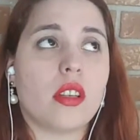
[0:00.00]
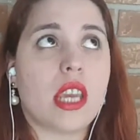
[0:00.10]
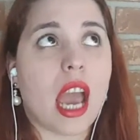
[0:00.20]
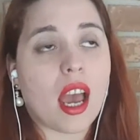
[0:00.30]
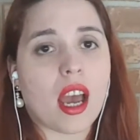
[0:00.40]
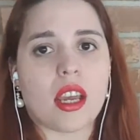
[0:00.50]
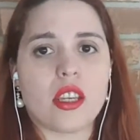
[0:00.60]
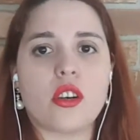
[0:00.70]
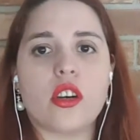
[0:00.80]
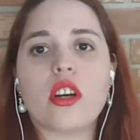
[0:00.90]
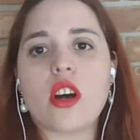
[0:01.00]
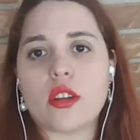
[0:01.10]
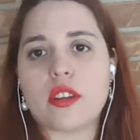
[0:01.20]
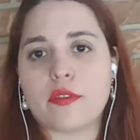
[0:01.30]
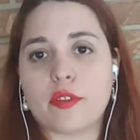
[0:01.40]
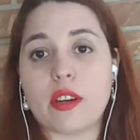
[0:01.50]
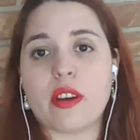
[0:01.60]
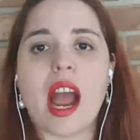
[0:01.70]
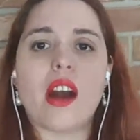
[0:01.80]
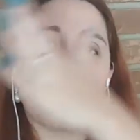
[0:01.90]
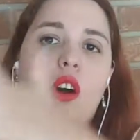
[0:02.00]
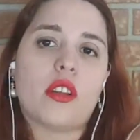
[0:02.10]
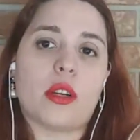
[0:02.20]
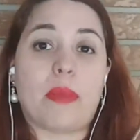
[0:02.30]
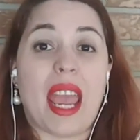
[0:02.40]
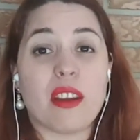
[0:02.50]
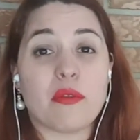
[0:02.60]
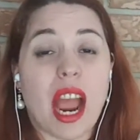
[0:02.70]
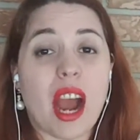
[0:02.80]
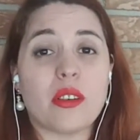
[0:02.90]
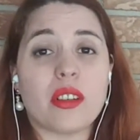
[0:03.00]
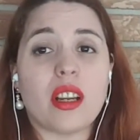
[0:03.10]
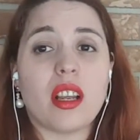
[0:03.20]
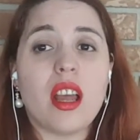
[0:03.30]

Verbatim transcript: yeah, you could go the free route or the pay route,